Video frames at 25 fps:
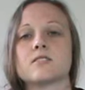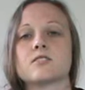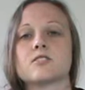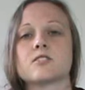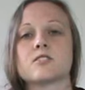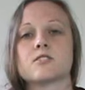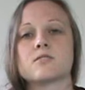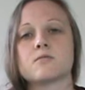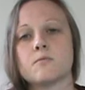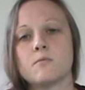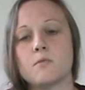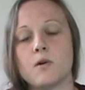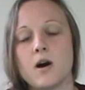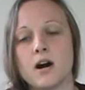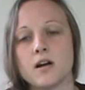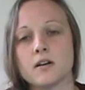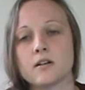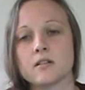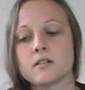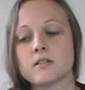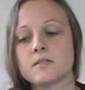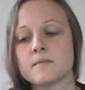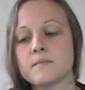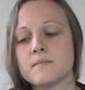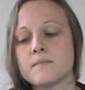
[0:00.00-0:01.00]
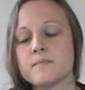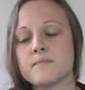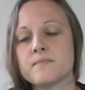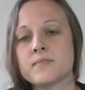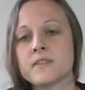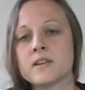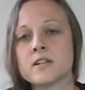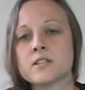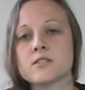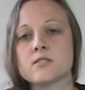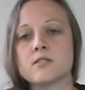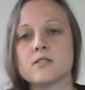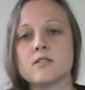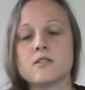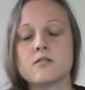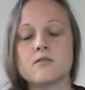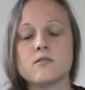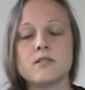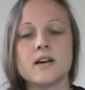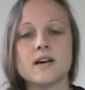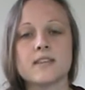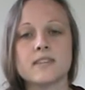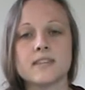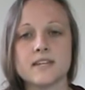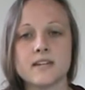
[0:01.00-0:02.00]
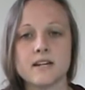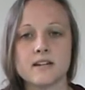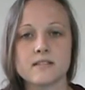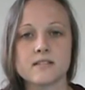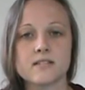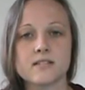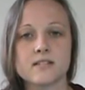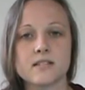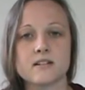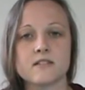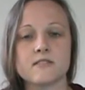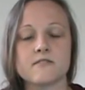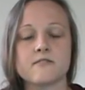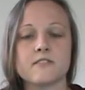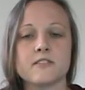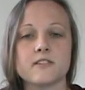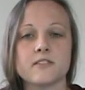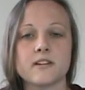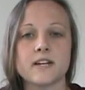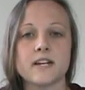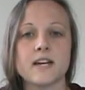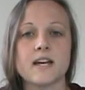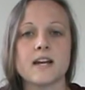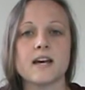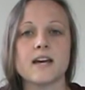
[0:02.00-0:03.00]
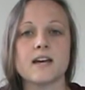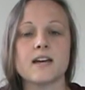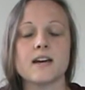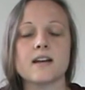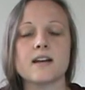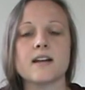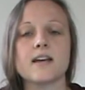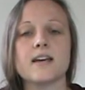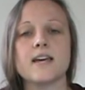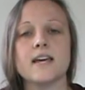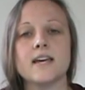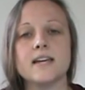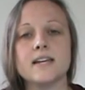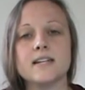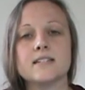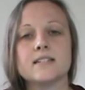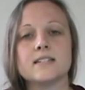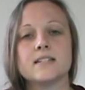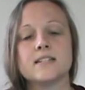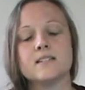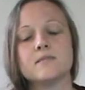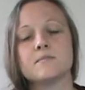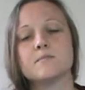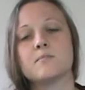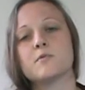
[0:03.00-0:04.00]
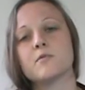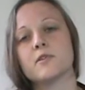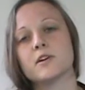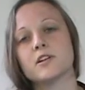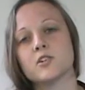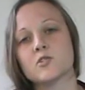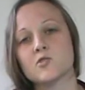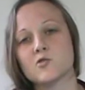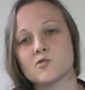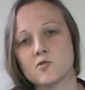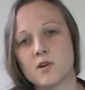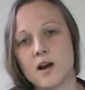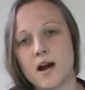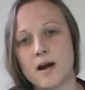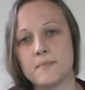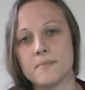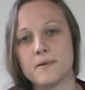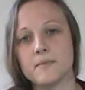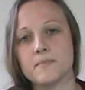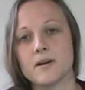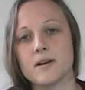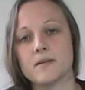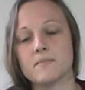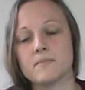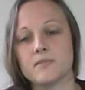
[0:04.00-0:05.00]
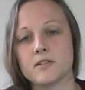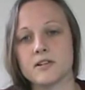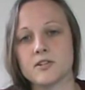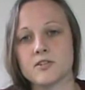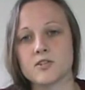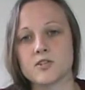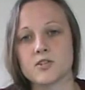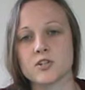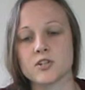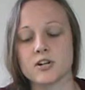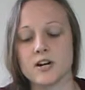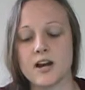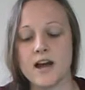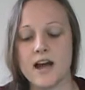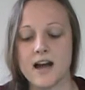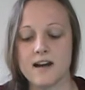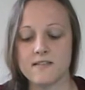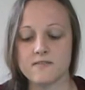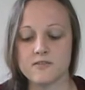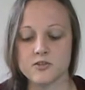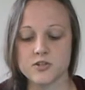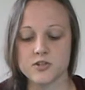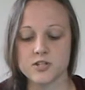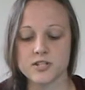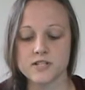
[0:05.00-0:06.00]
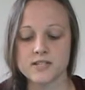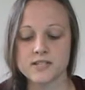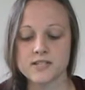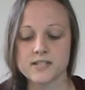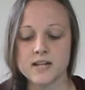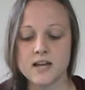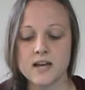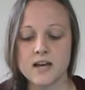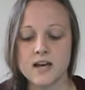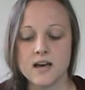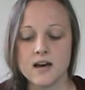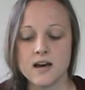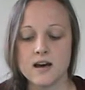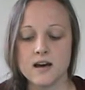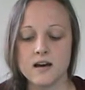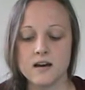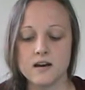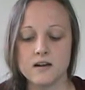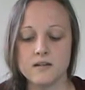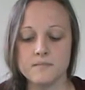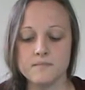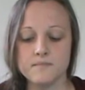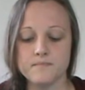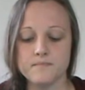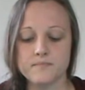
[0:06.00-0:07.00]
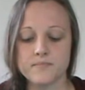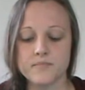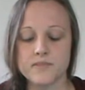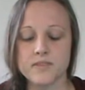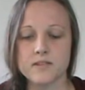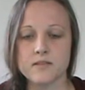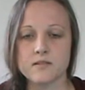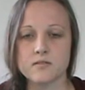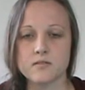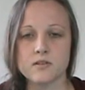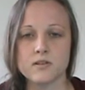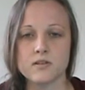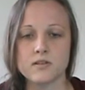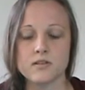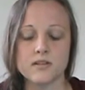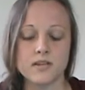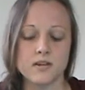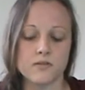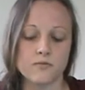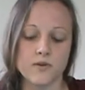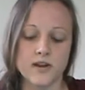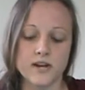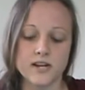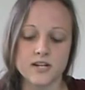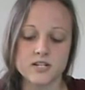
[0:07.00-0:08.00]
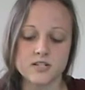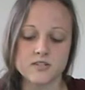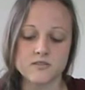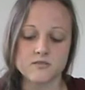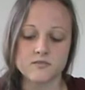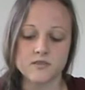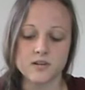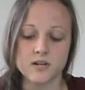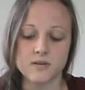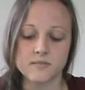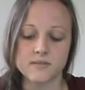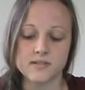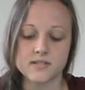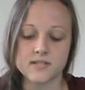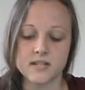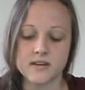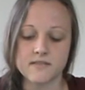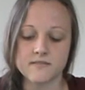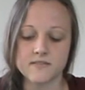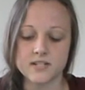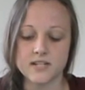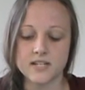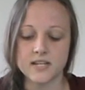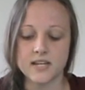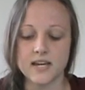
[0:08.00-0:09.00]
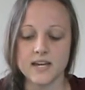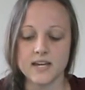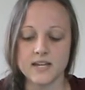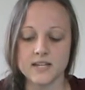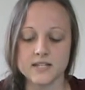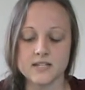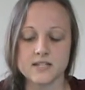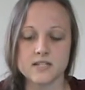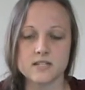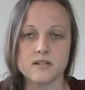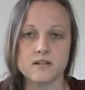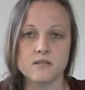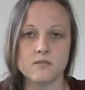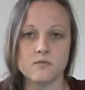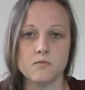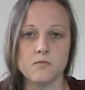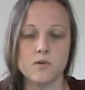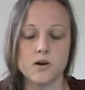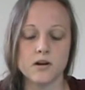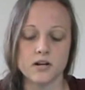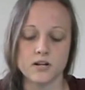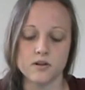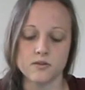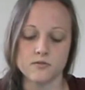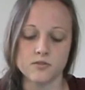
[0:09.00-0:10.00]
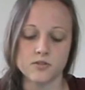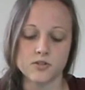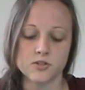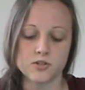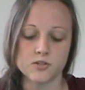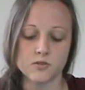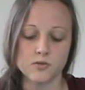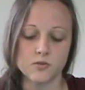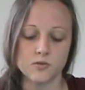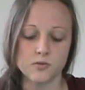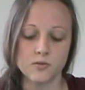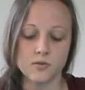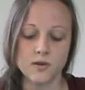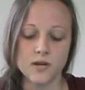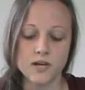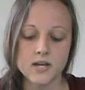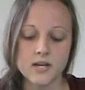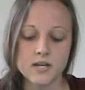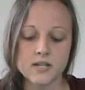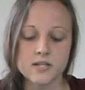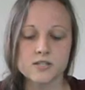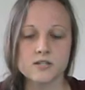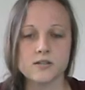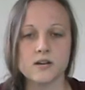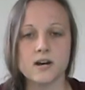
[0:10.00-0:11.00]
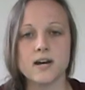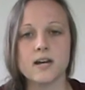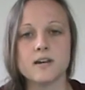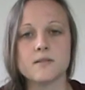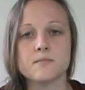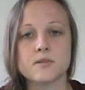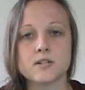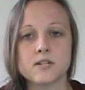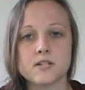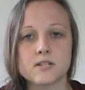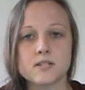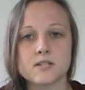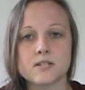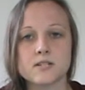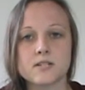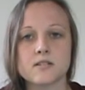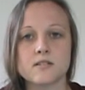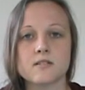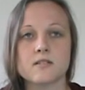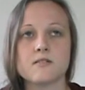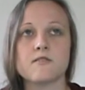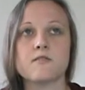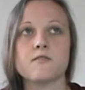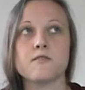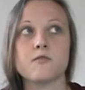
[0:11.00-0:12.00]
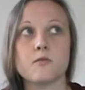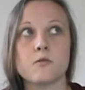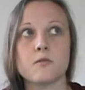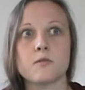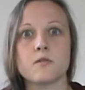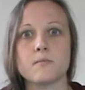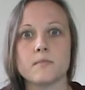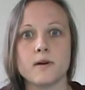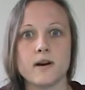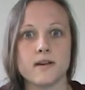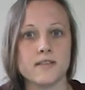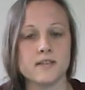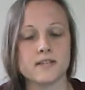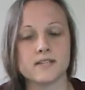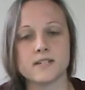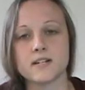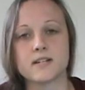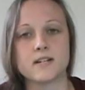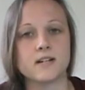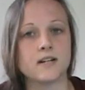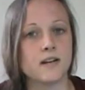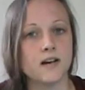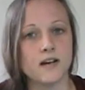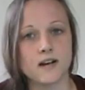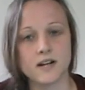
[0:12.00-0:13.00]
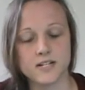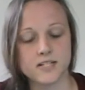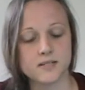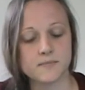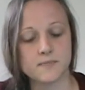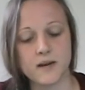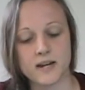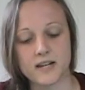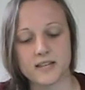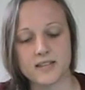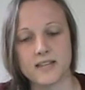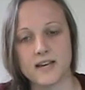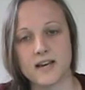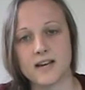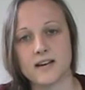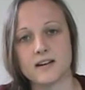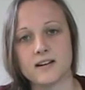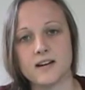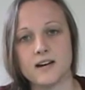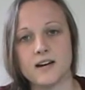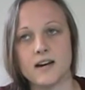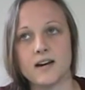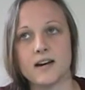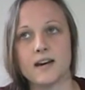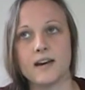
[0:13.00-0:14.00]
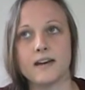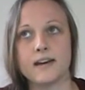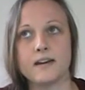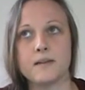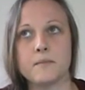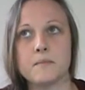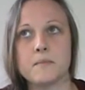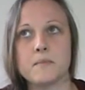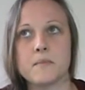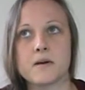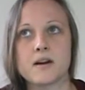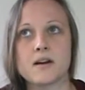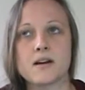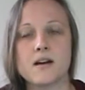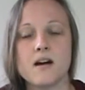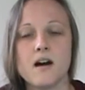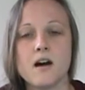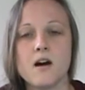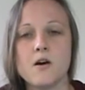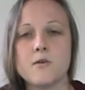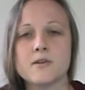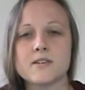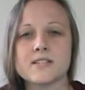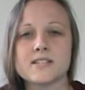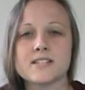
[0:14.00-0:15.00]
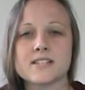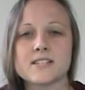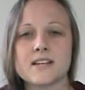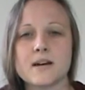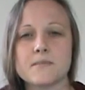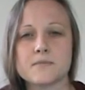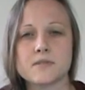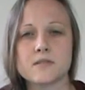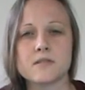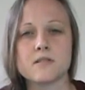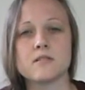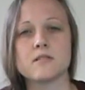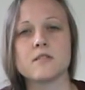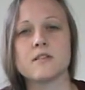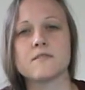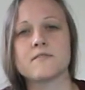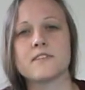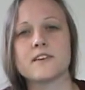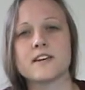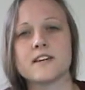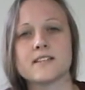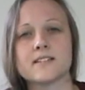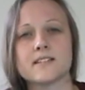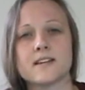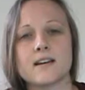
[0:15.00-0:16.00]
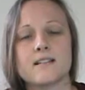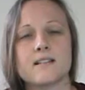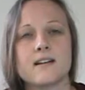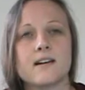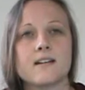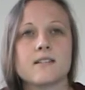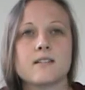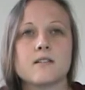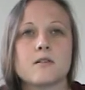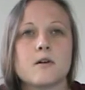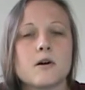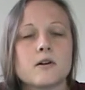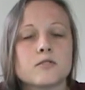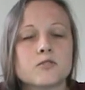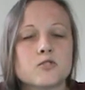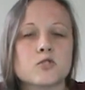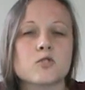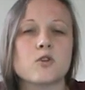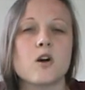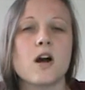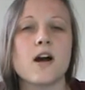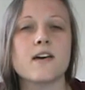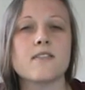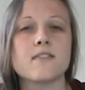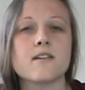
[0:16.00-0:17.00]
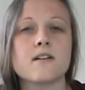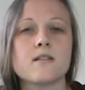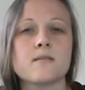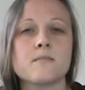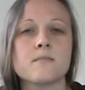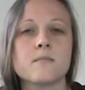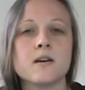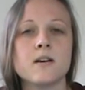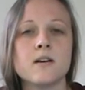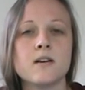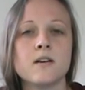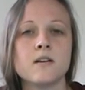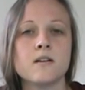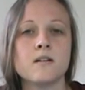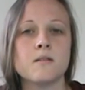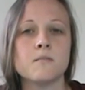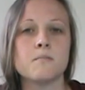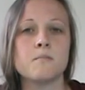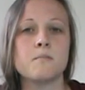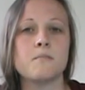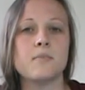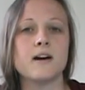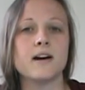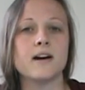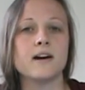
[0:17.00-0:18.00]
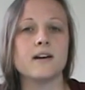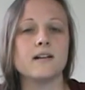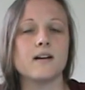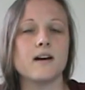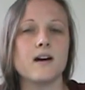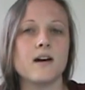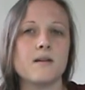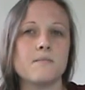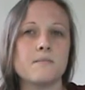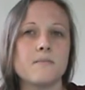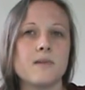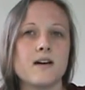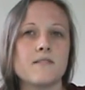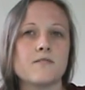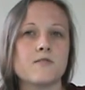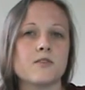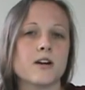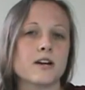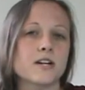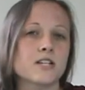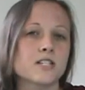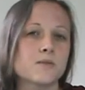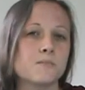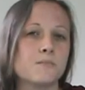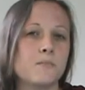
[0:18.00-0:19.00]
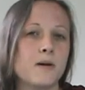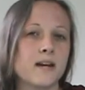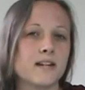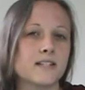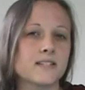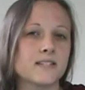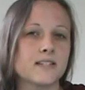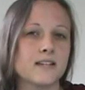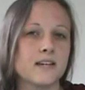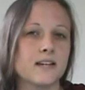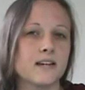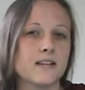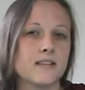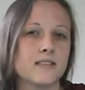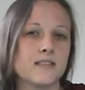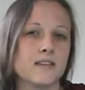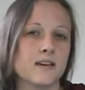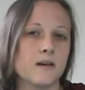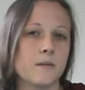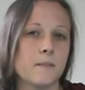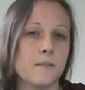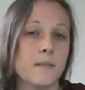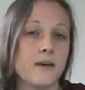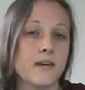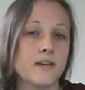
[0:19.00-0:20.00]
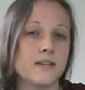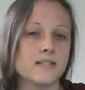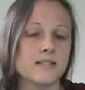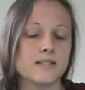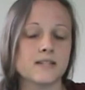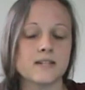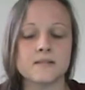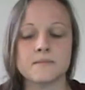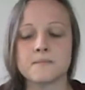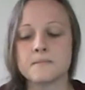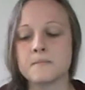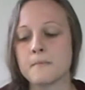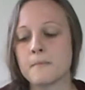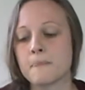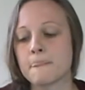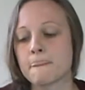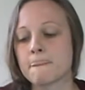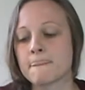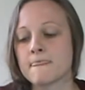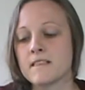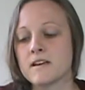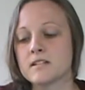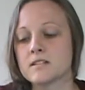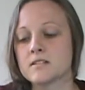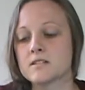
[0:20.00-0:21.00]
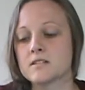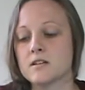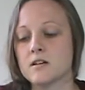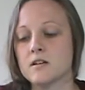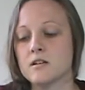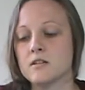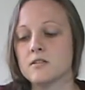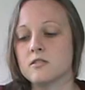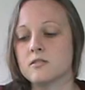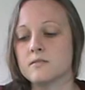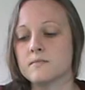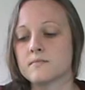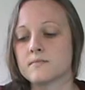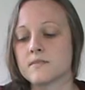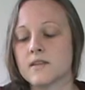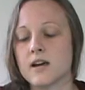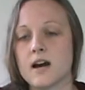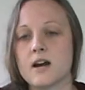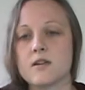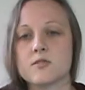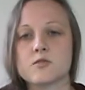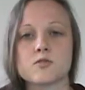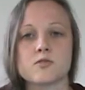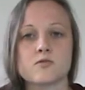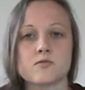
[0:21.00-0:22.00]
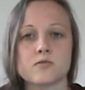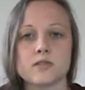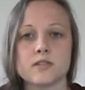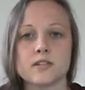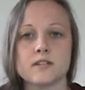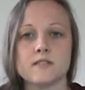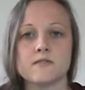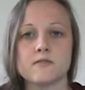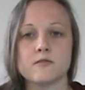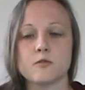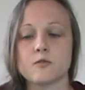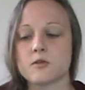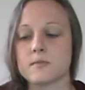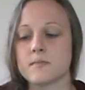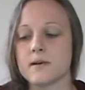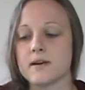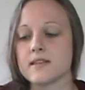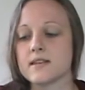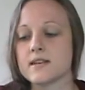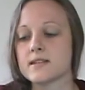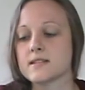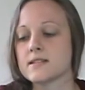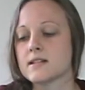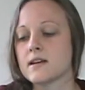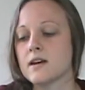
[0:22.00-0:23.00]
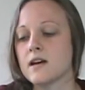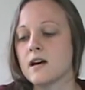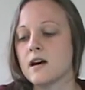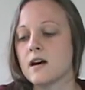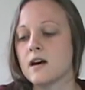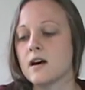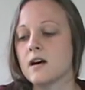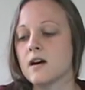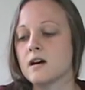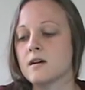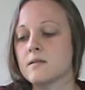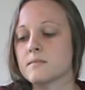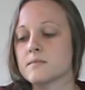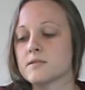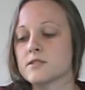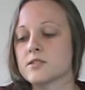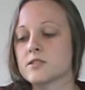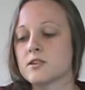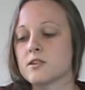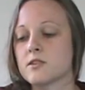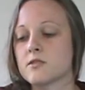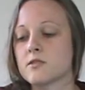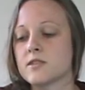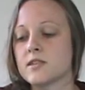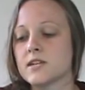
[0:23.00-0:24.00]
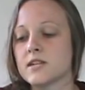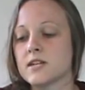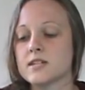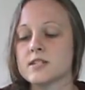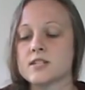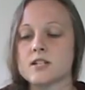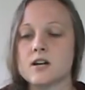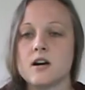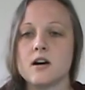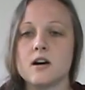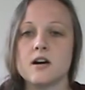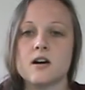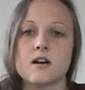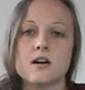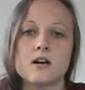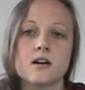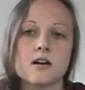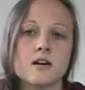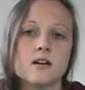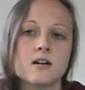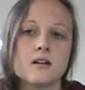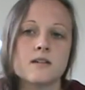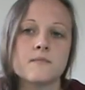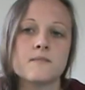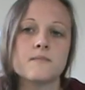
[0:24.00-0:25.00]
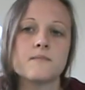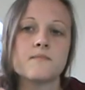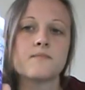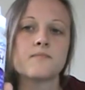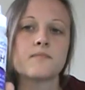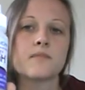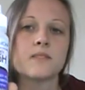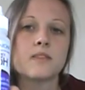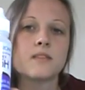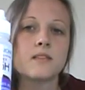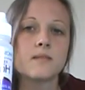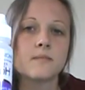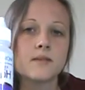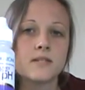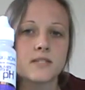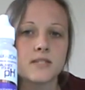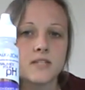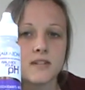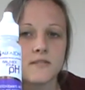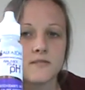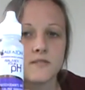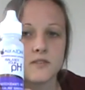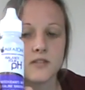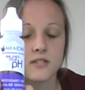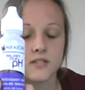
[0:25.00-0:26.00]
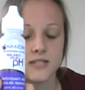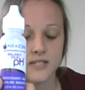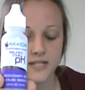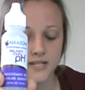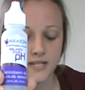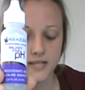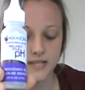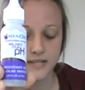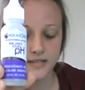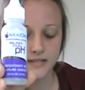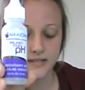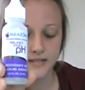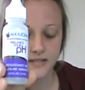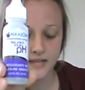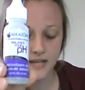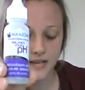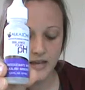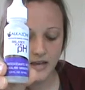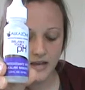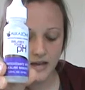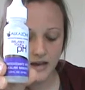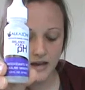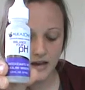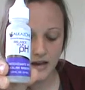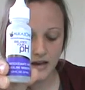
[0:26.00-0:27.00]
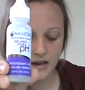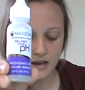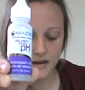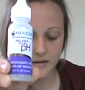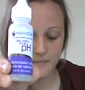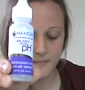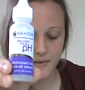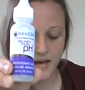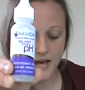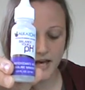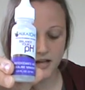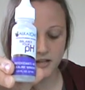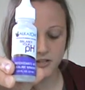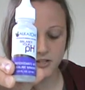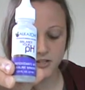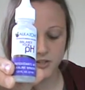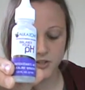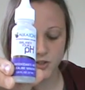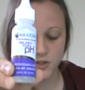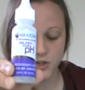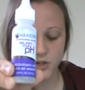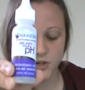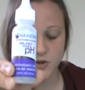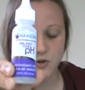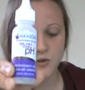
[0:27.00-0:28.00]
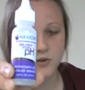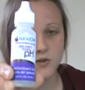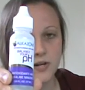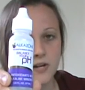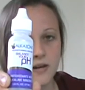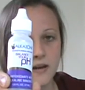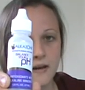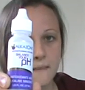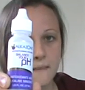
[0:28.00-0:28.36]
just water. So I know nothing else is interfering, and I got an 18-point drop in my blood sugar averages. They range from 78 to 102. So I am just floored by this. I did not expect that. I'm always skeptical of things. I'll try them, but I'm never expecting anything amazing. So I was really floored by this. So these are, let me see if you can see these, Alkazone